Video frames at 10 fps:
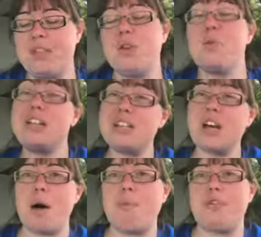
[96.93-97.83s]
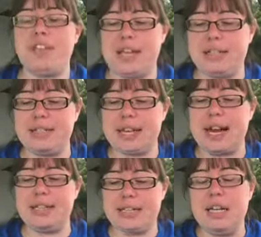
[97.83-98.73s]
There was a couple things that
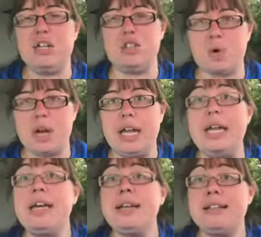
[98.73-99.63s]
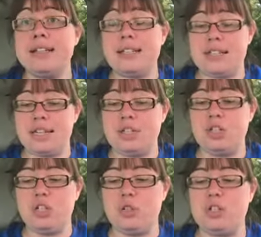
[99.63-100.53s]
I did enjoy listening
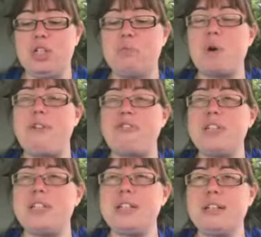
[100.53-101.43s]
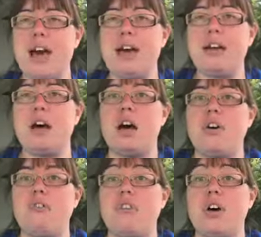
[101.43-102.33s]
to. She referenced a lot
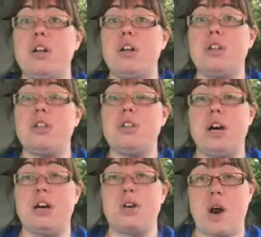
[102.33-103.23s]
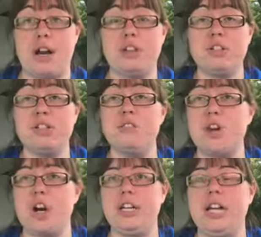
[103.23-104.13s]
of the Chronicles of
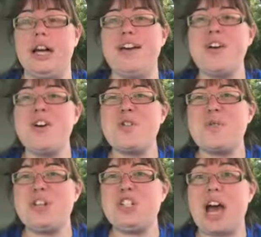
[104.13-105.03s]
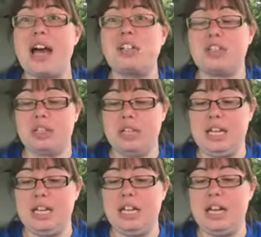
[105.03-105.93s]
Narnia, which
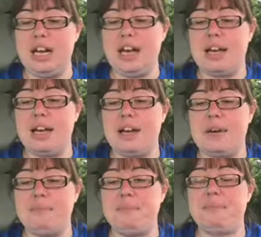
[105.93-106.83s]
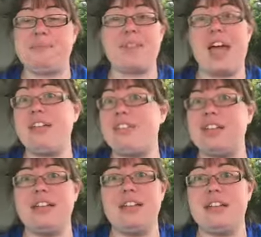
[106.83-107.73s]
actually I
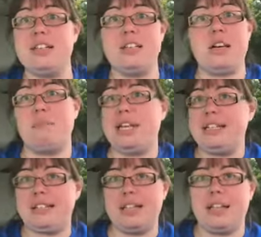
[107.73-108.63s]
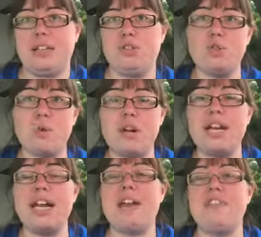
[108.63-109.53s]
think is an amazing
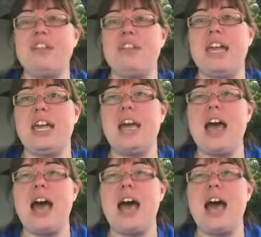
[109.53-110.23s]
story and everything.